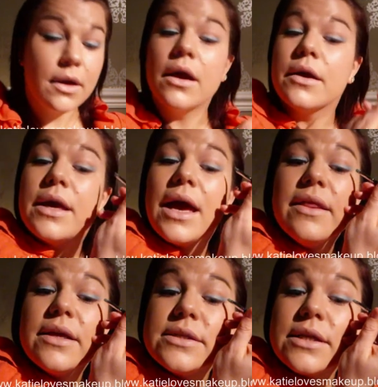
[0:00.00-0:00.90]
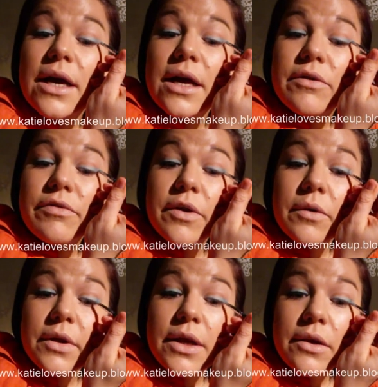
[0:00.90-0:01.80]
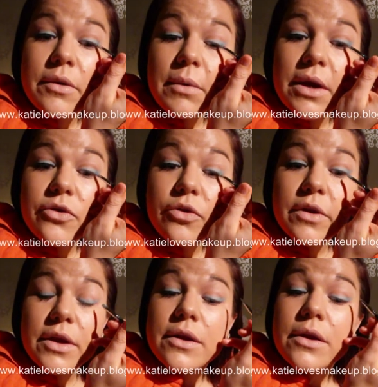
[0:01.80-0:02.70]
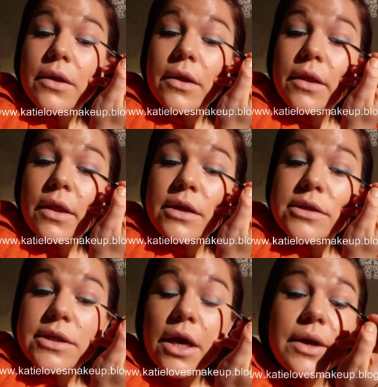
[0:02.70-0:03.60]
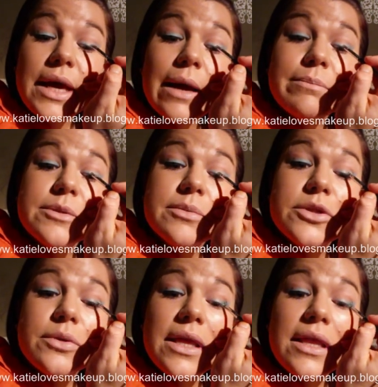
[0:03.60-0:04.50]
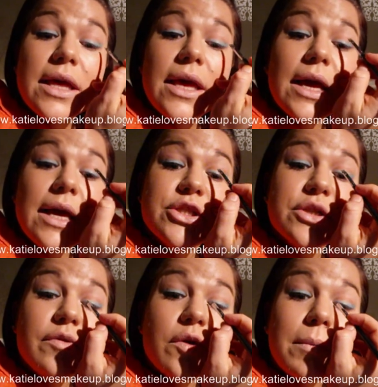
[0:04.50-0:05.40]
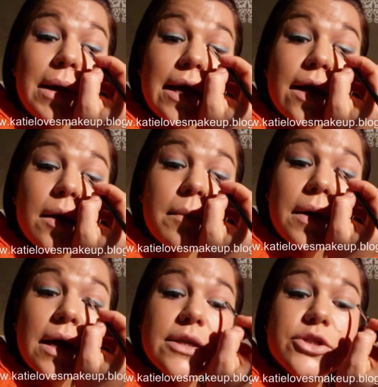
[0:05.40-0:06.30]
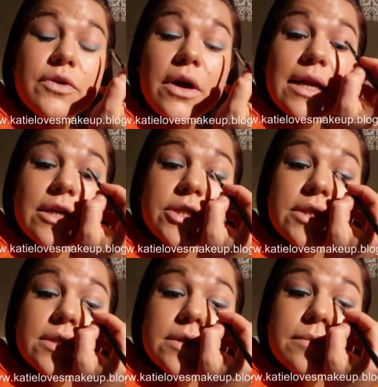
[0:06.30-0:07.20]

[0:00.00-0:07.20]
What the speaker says: Okay, that's the colour filled in. Just make sure that there's no gaps between the edge of your makeup and your eyelashes.